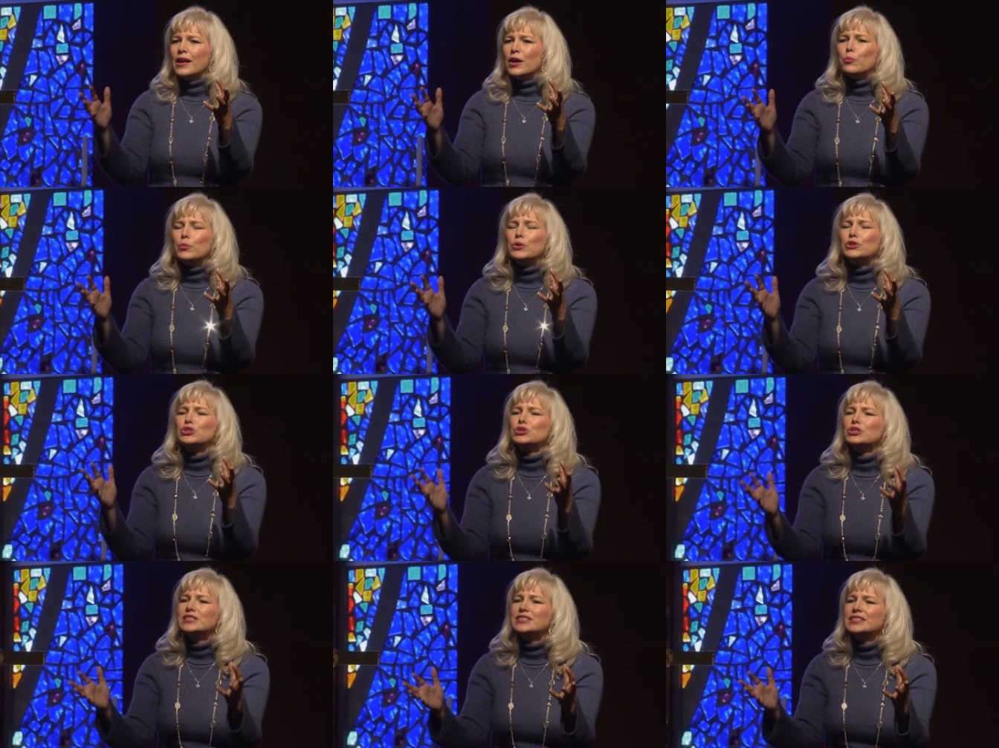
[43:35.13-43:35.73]
but
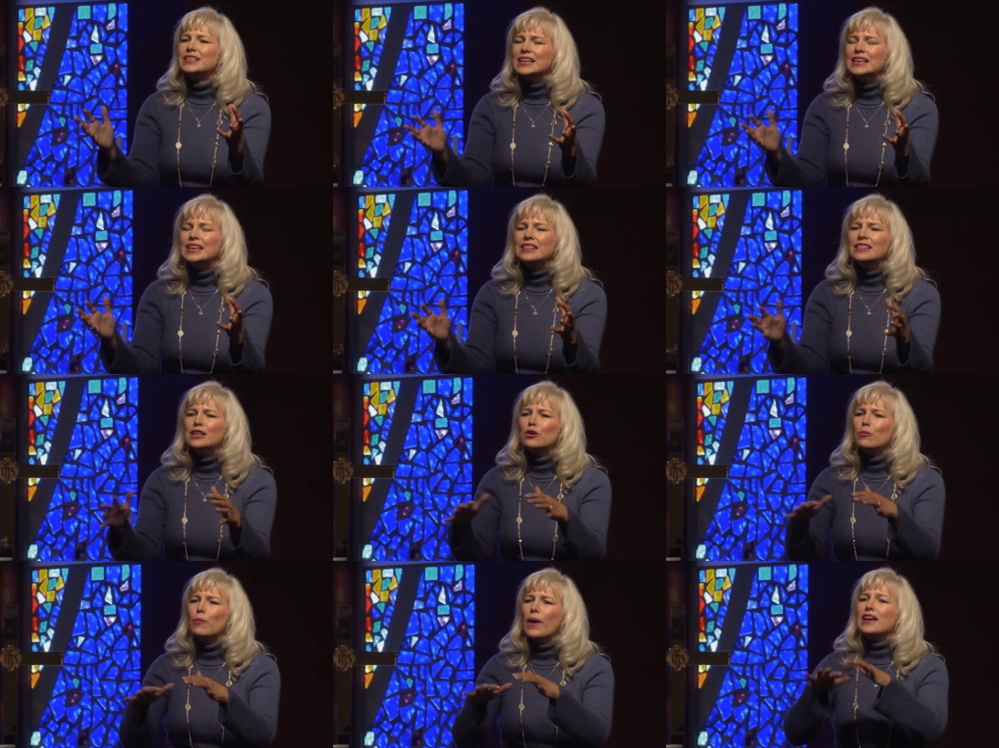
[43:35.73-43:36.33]
you're seeing
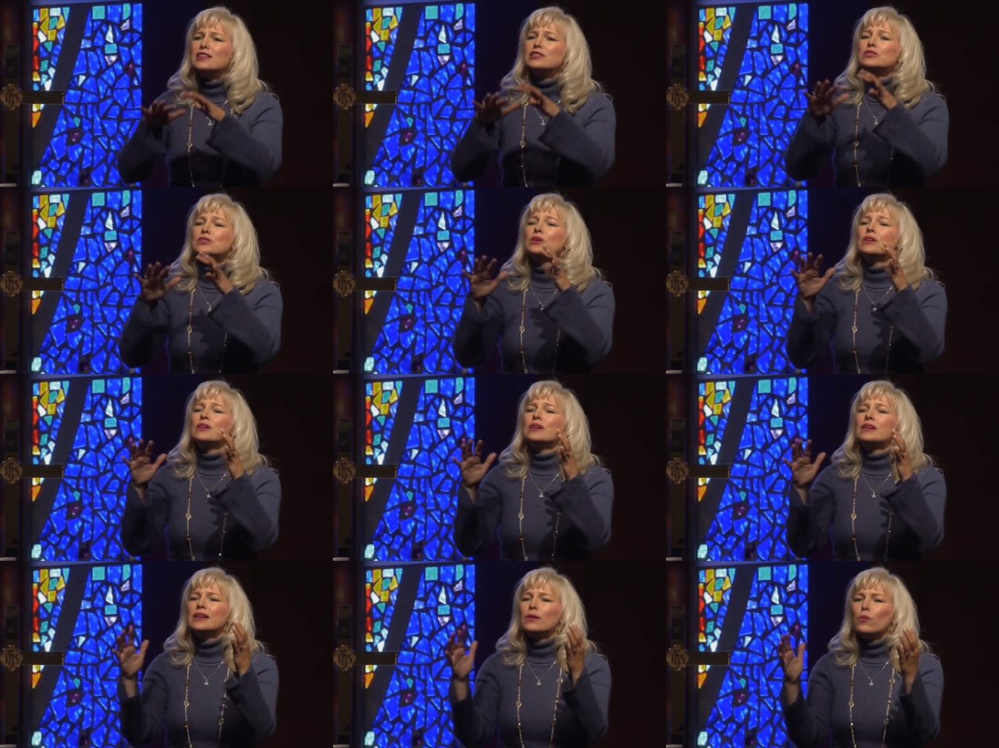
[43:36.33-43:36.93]
them as
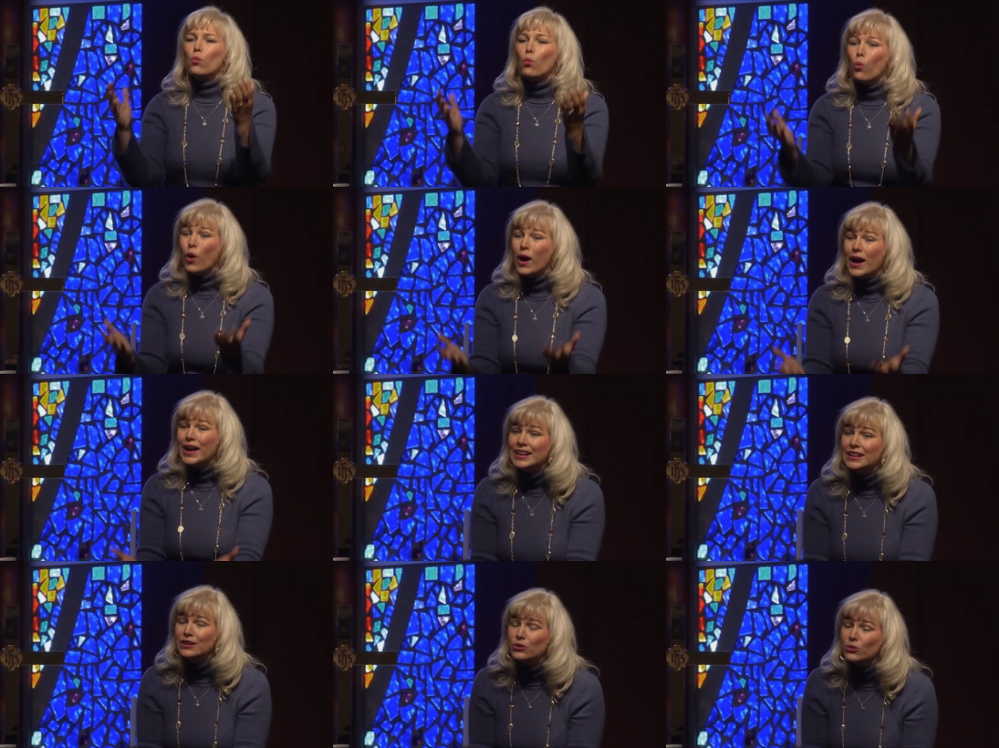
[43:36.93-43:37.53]

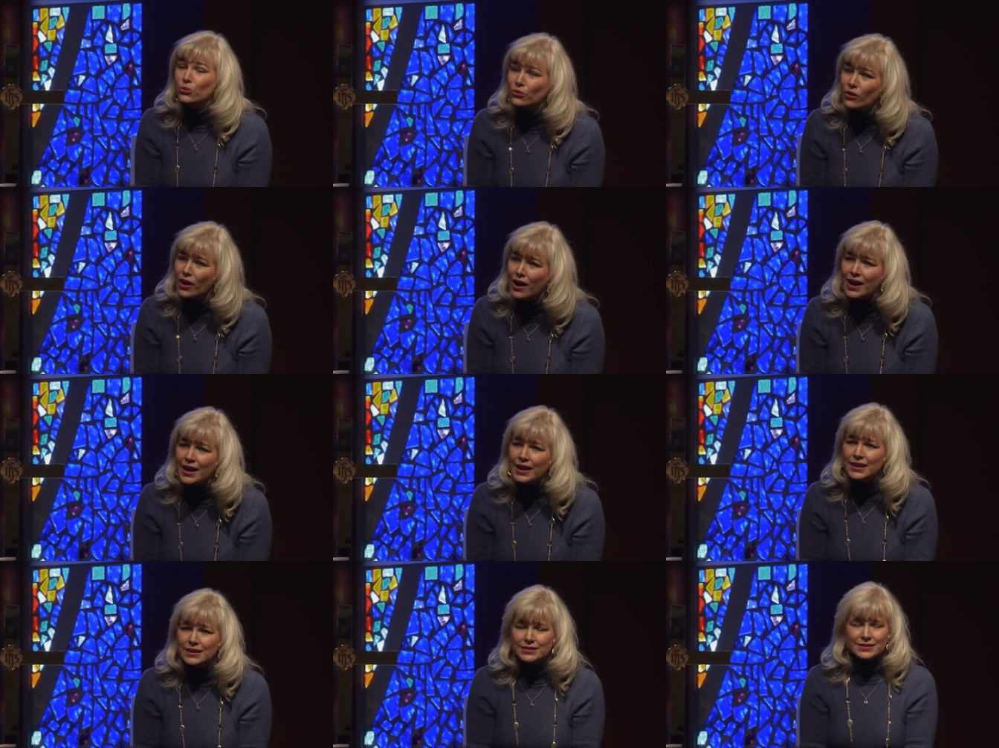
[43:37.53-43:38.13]
one in
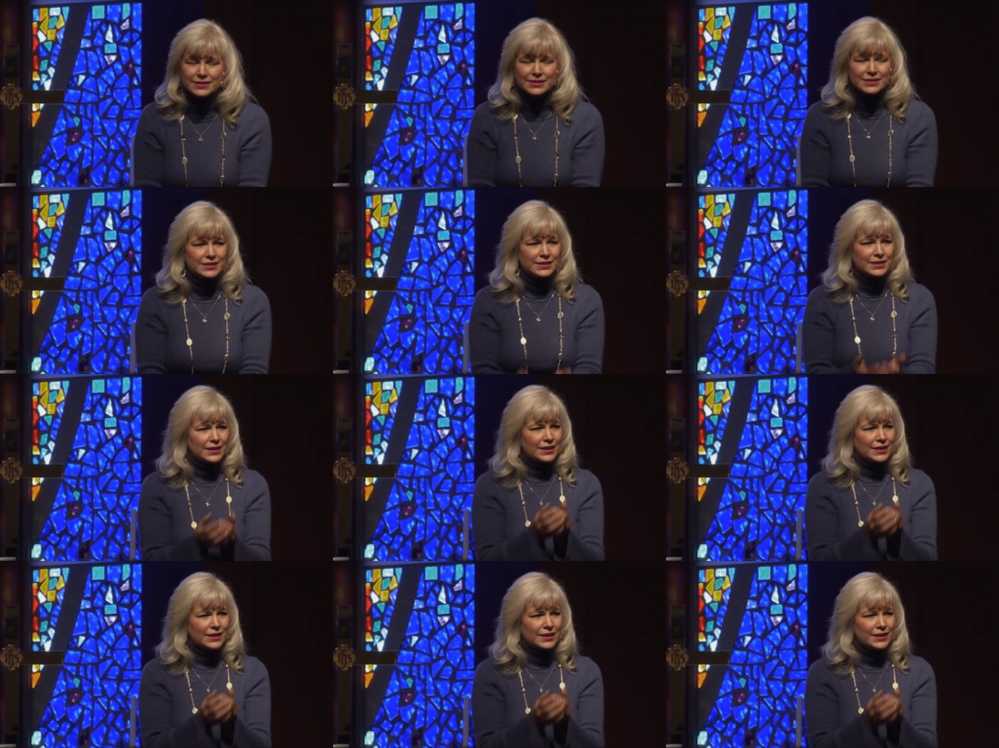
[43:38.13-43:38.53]
Christ.